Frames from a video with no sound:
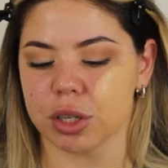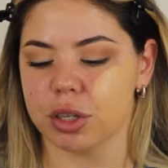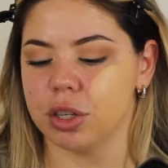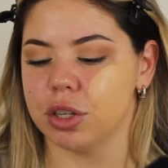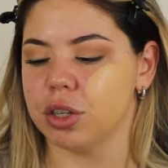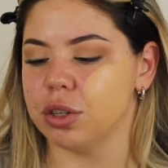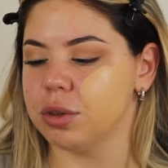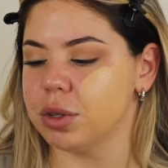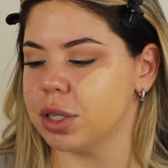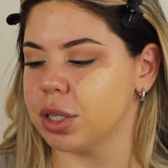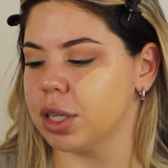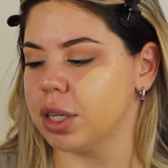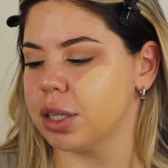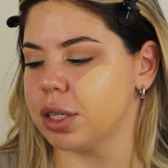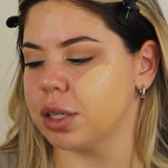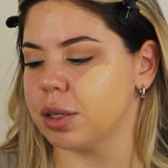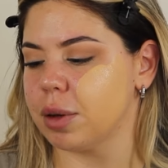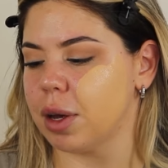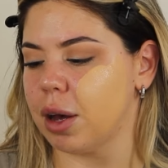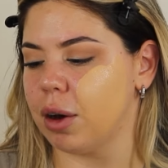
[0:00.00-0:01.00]
gonna use
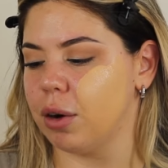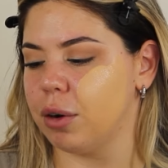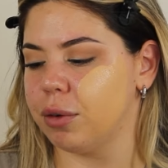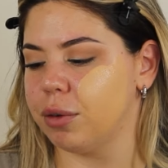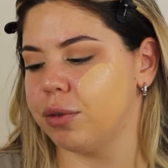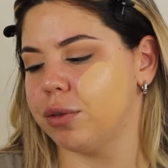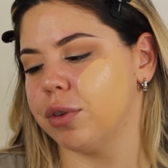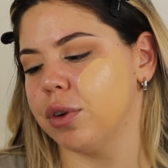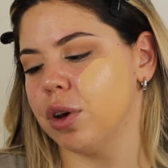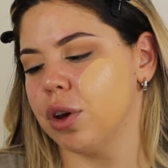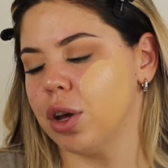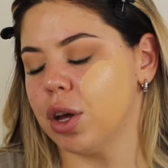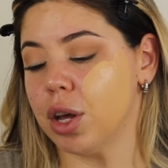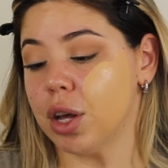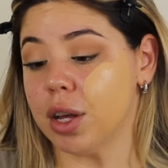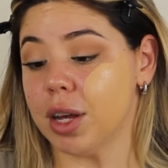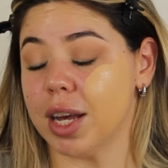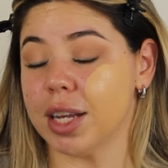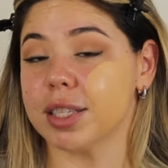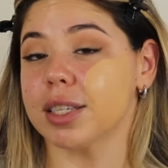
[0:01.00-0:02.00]
this e.l.f.
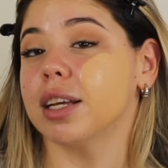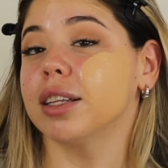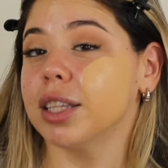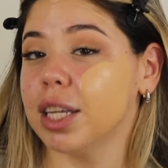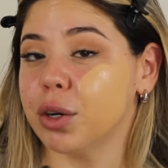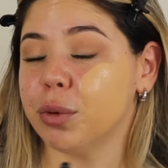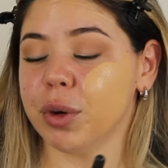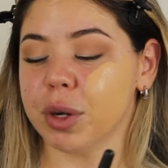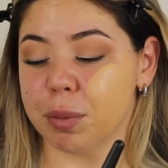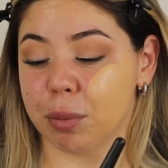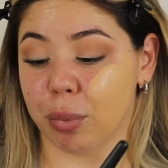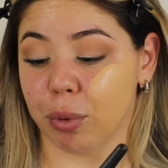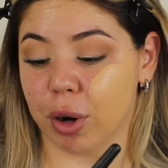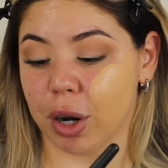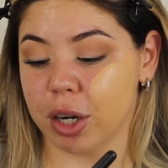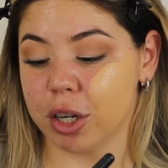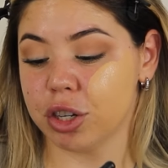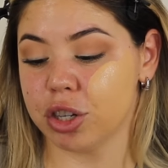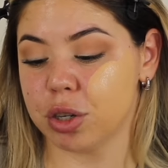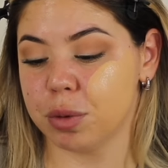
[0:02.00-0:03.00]
It's a liquid
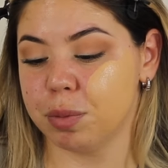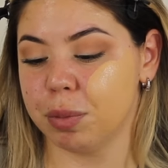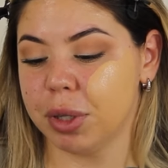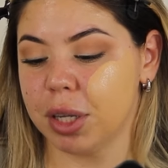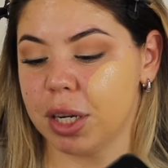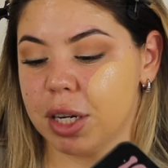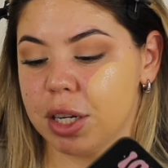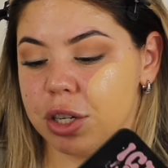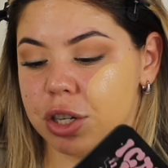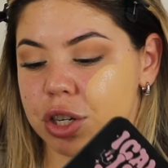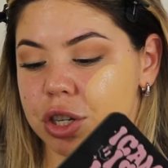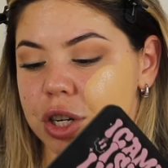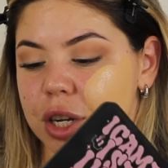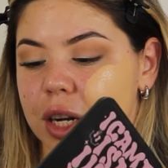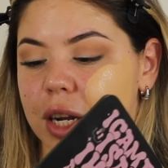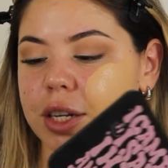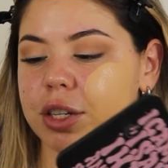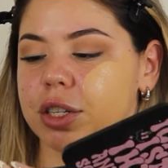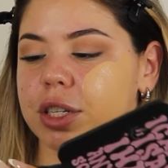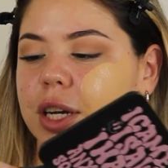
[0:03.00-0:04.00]
brush blush, and
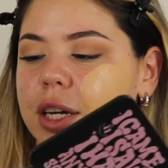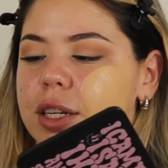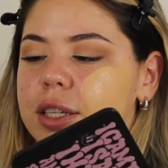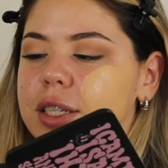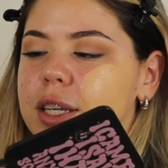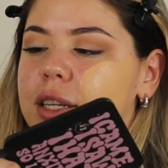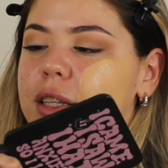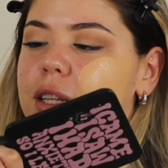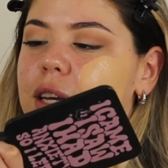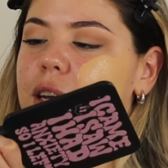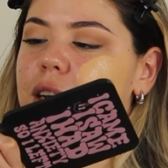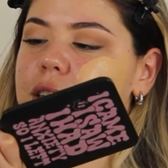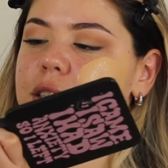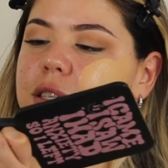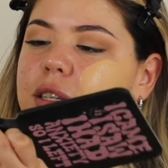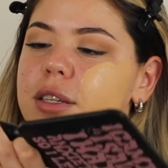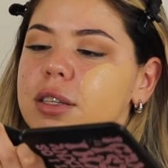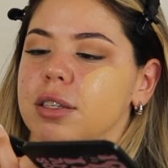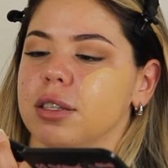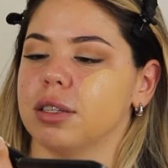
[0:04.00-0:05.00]
I just kind of take the
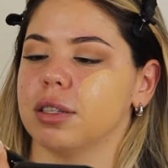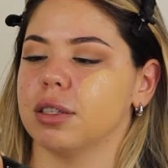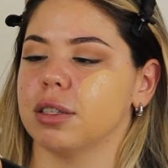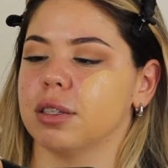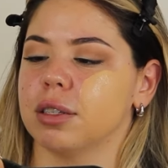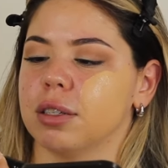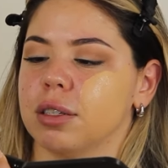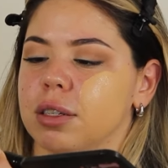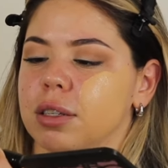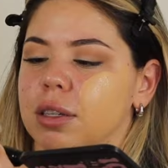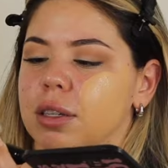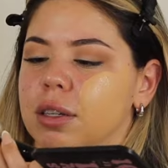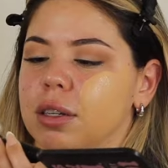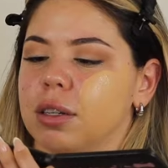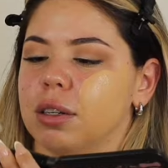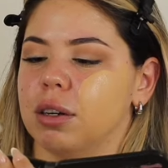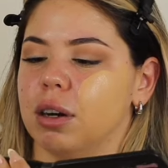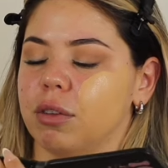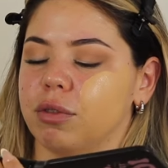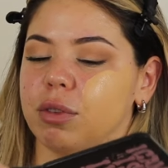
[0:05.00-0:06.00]
excess
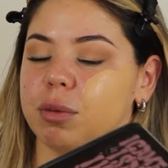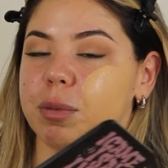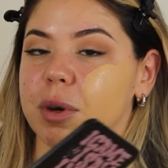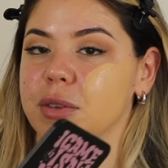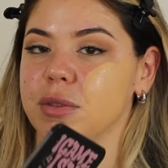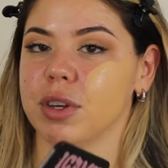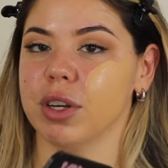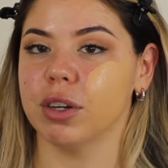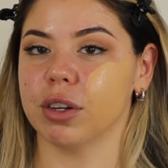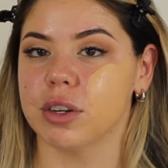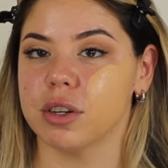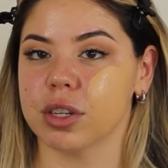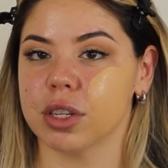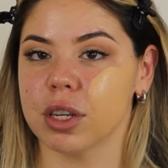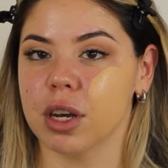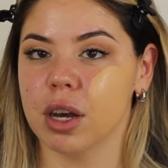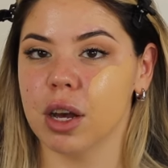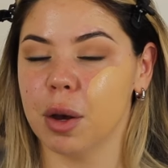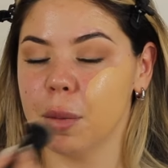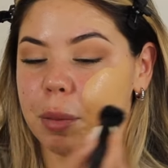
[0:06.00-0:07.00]
off of my fingers.
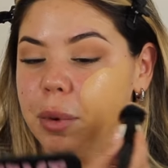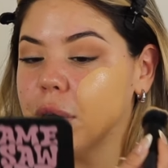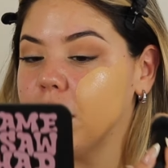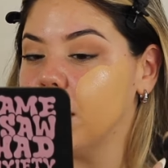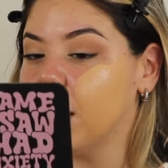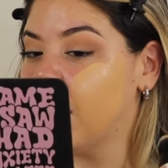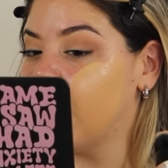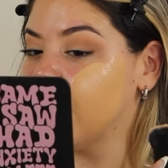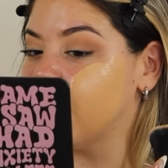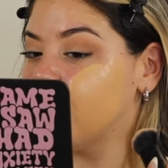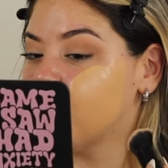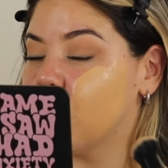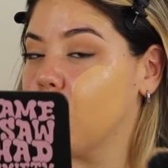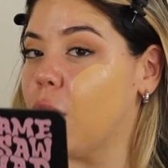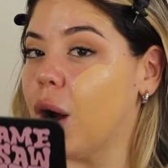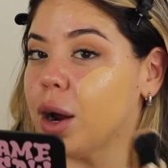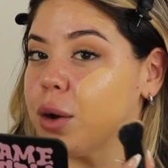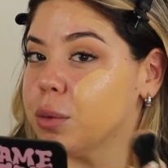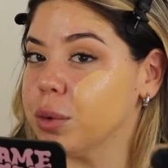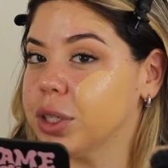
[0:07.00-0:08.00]
But I don't know,
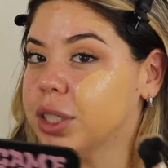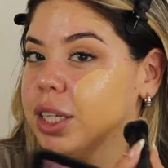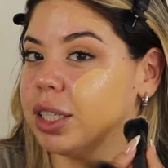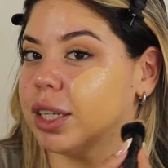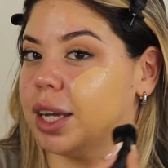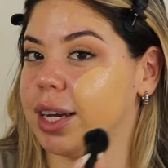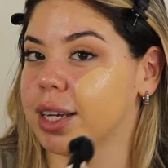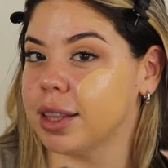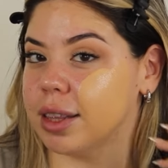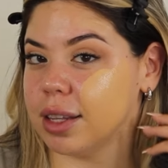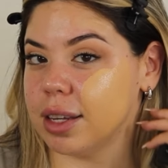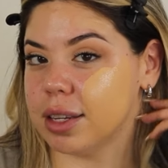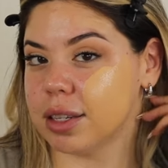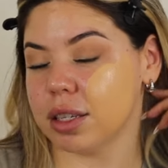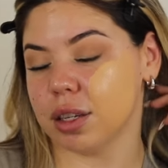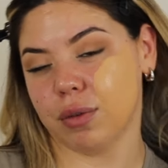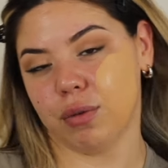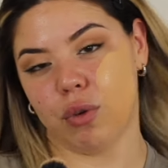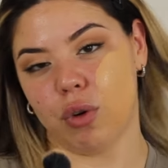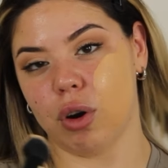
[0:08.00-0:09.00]
I really like
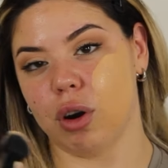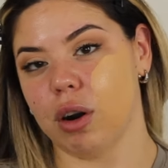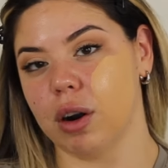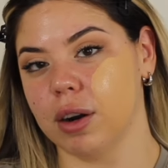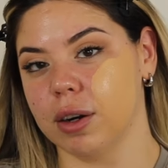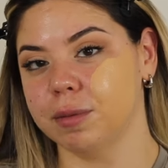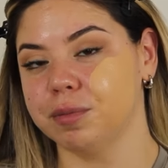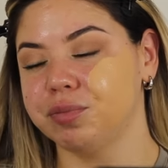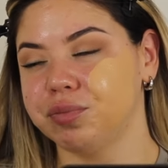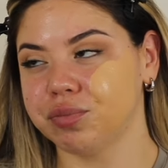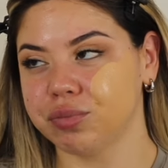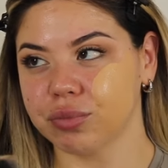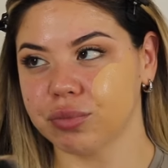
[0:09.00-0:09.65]
this for